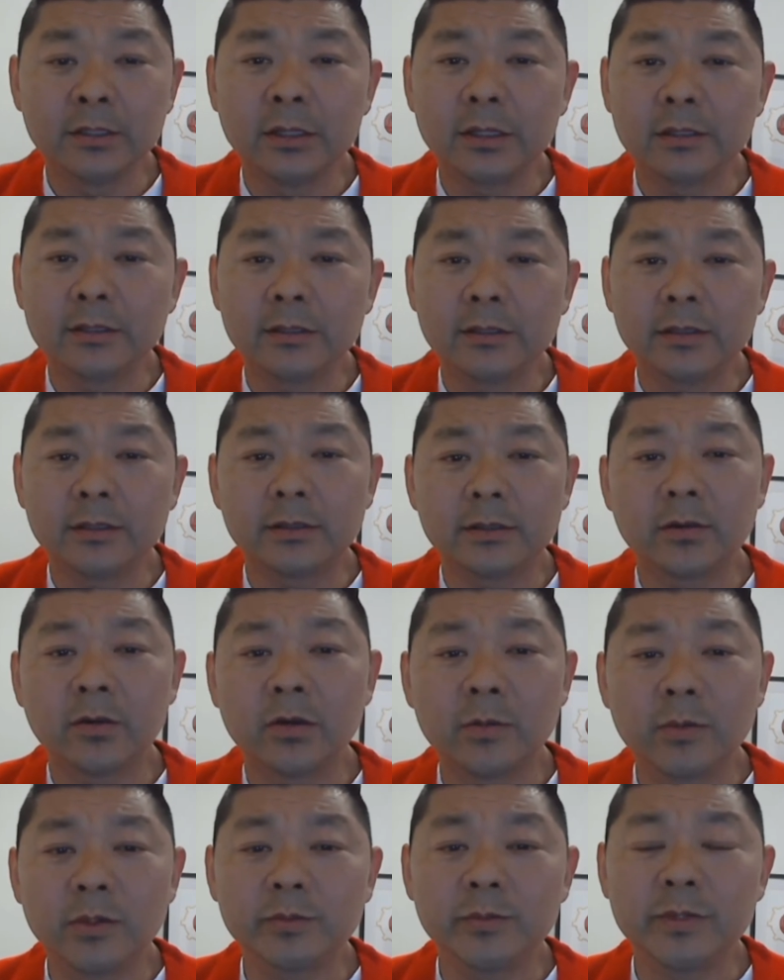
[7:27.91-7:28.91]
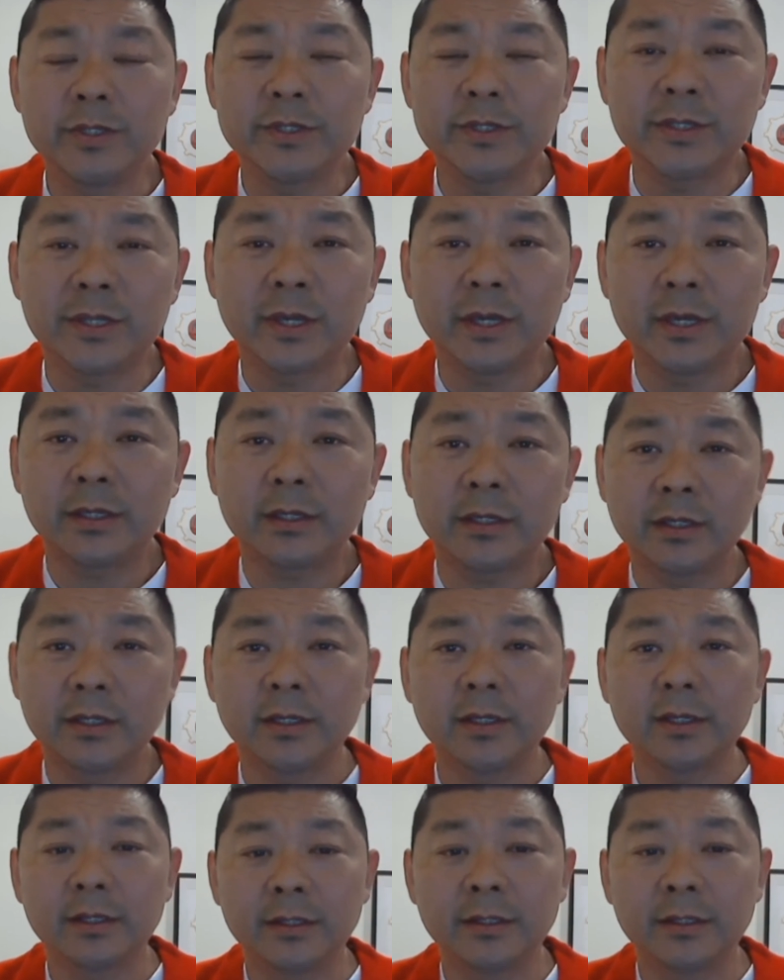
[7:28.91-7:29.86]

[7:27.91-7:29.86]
Another common mistake